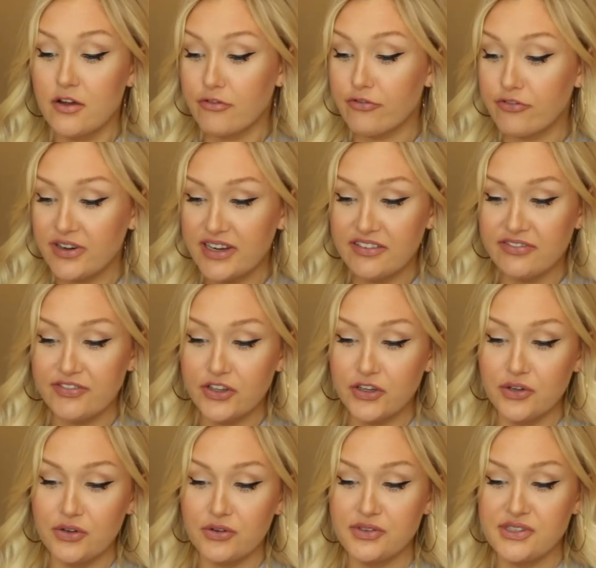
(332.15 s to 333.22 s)
free
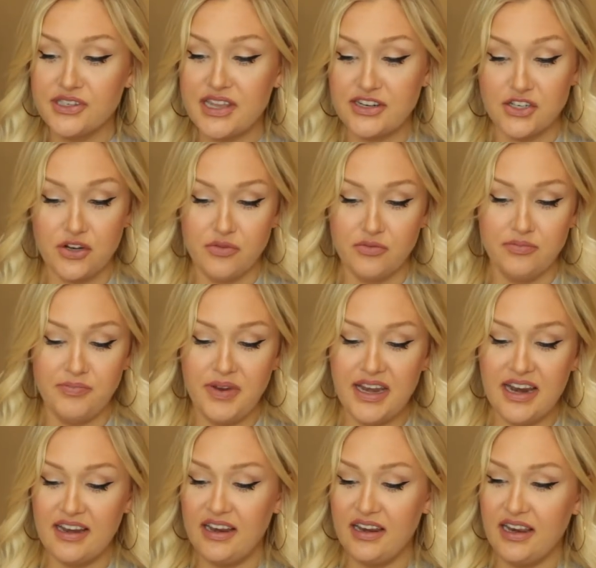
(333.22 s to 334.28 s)
foods that don't
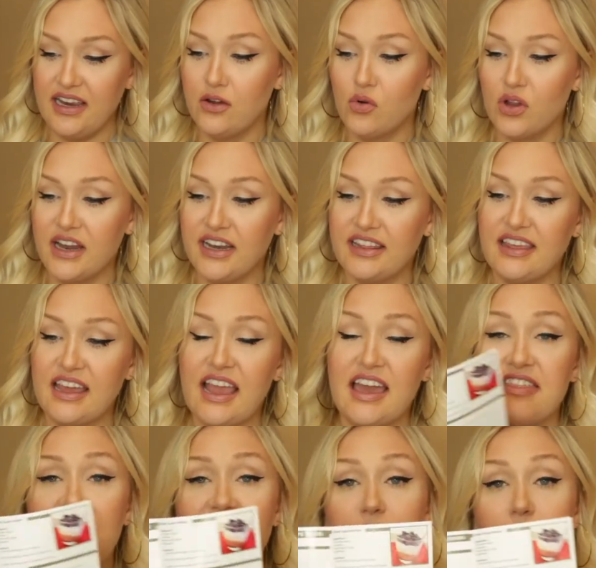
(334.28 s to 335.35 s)
mean any, equal anything,
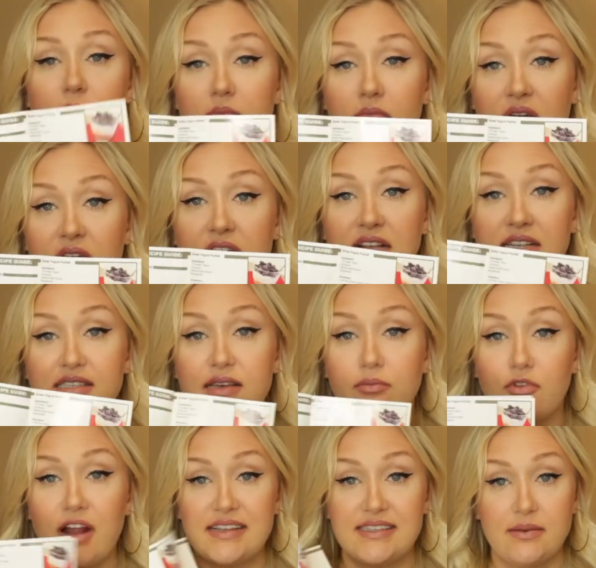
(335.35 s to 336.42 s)
and then
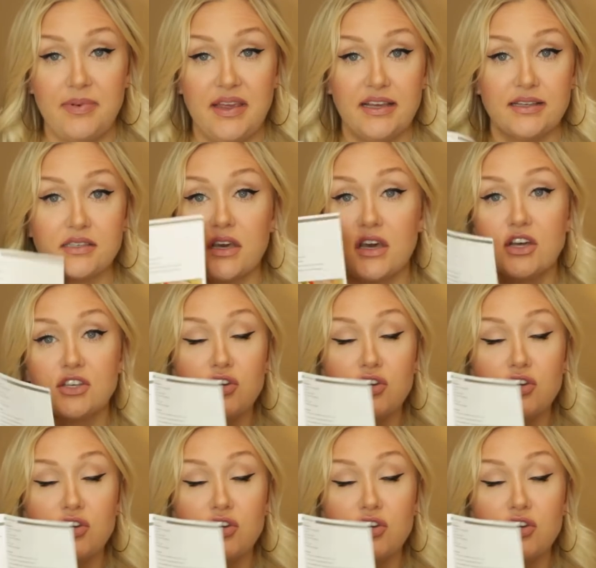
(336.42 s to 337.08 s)
some recipes.